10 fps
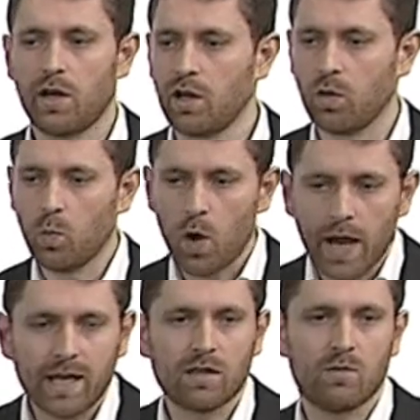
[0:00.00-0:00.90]
on? Why
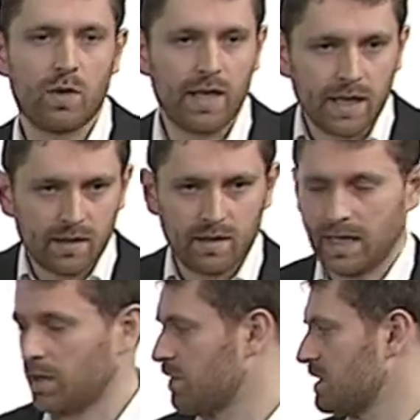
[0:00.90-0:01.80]
couldn't we get
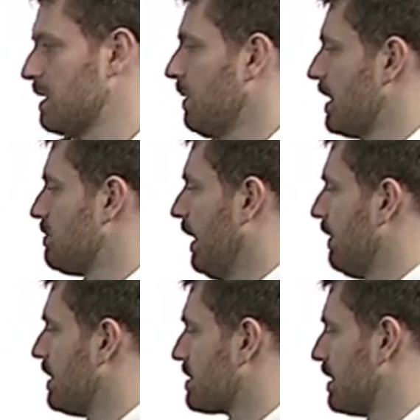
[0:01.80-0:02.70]
on the same page about
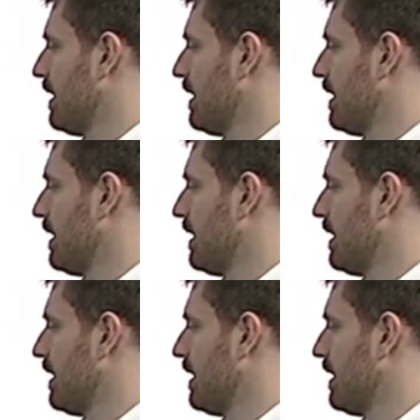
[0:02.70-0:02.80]
this?